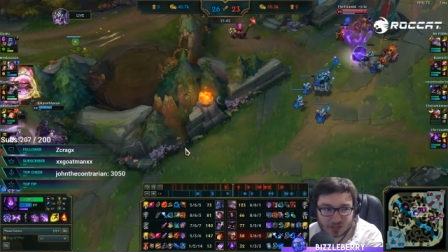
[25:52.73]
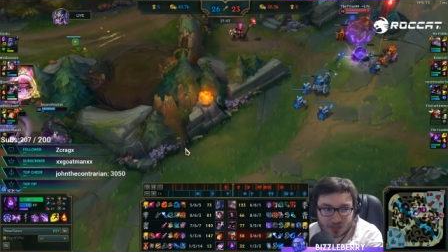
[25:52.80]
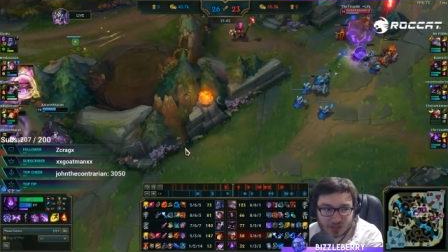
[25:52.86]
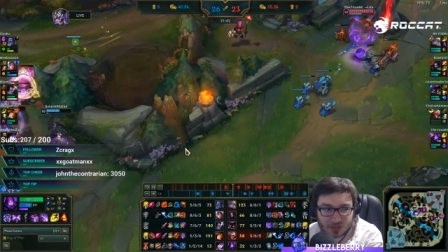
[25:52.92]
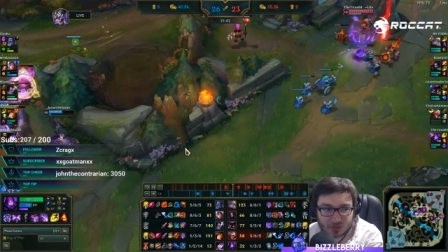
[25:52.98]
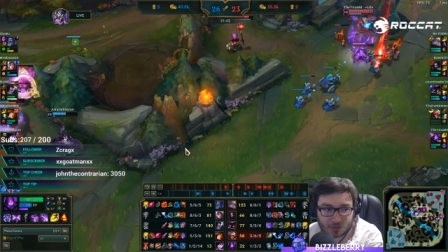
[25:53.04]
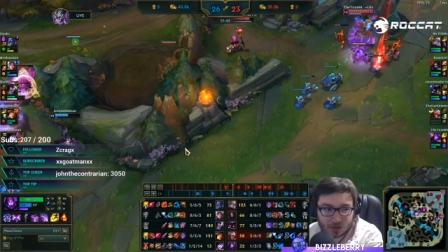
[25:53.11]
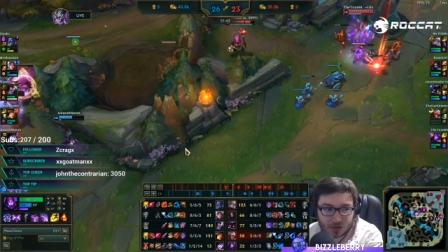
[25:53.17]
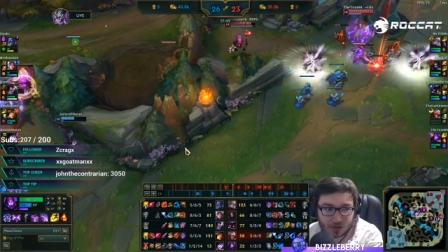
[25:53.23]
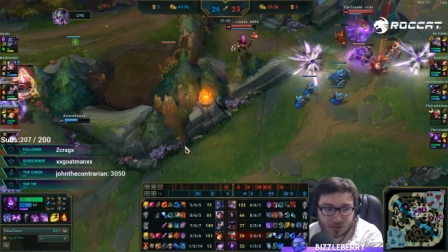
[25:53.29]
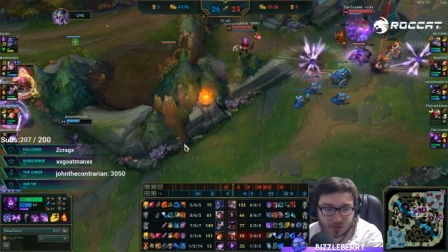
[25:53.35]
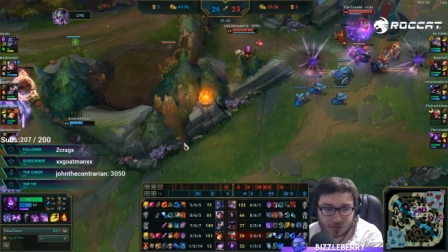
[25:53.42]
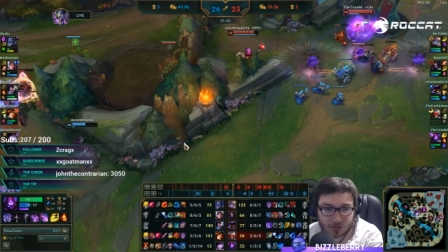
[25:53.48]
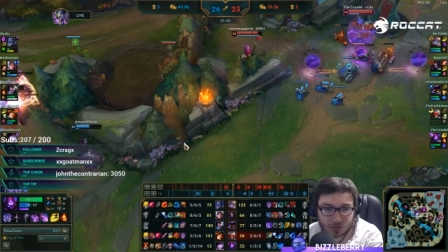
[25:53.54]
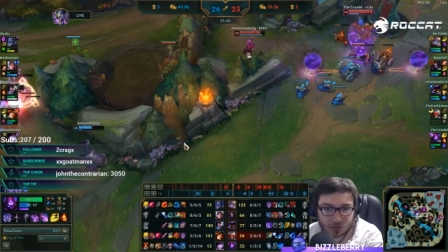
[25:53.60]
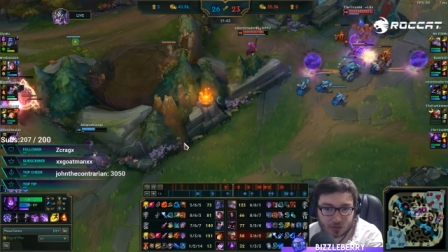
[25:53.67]
Just get ready,
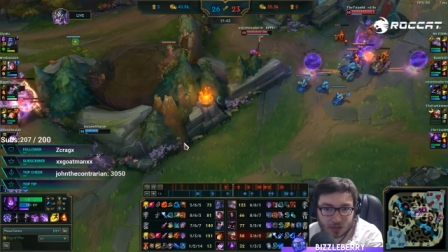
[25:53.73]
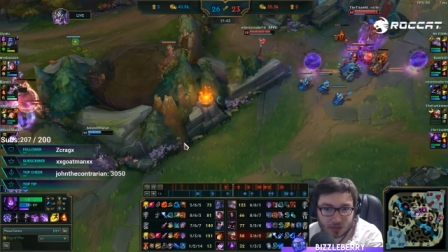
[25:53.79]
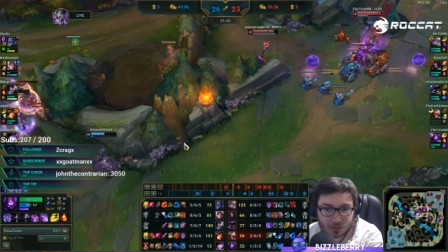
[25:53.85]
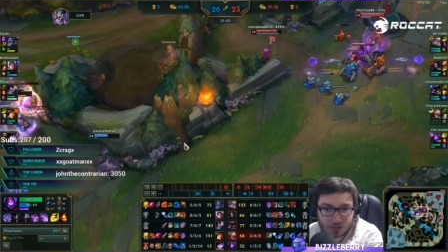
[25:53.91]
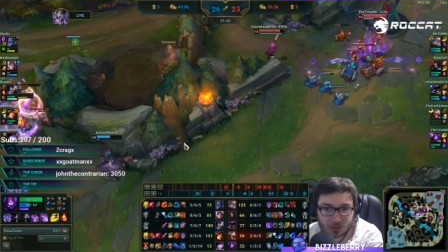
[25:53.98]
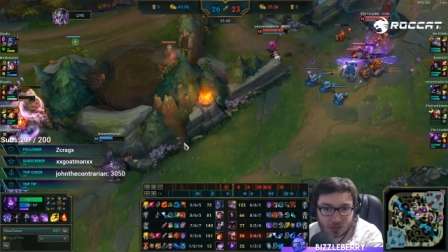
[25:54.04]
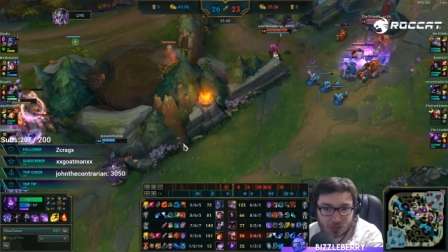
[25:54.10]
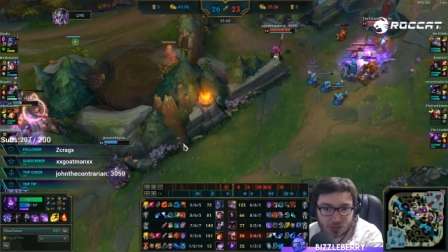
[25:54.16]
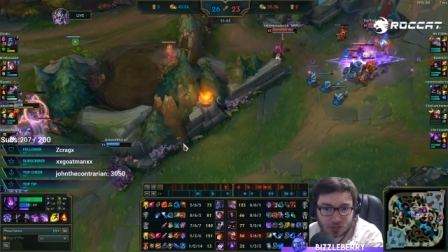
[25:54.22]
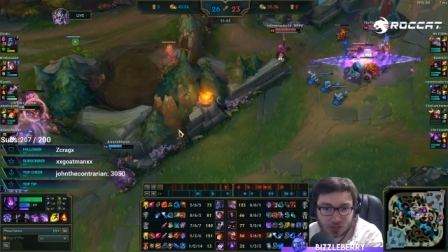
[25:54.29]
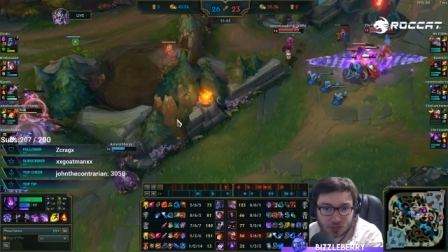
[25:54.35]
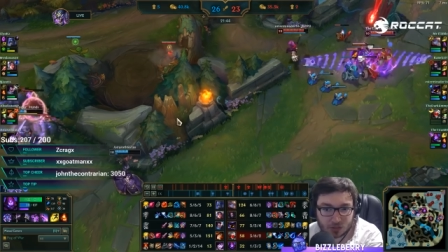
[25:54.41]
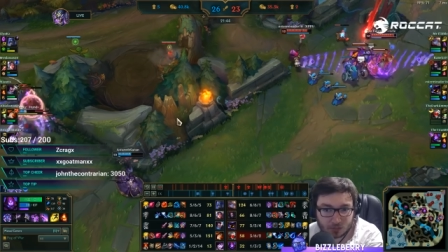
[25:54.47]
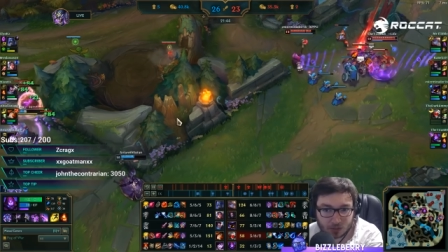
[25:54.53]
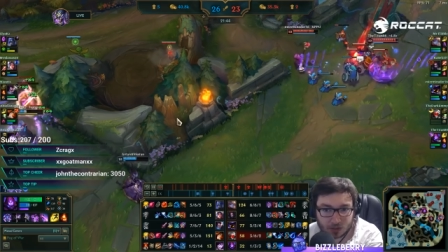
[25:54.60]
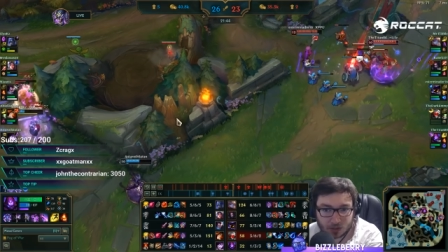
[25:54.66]
if they do keep sieging
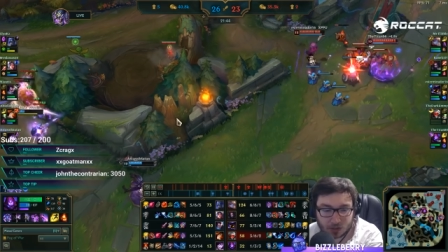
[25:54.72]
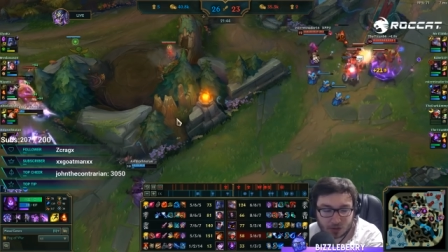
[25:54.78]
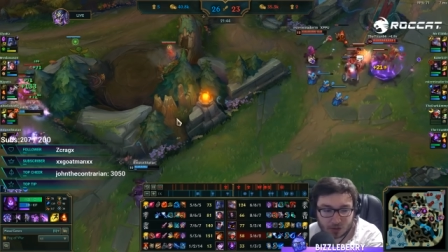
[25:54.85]
down mid,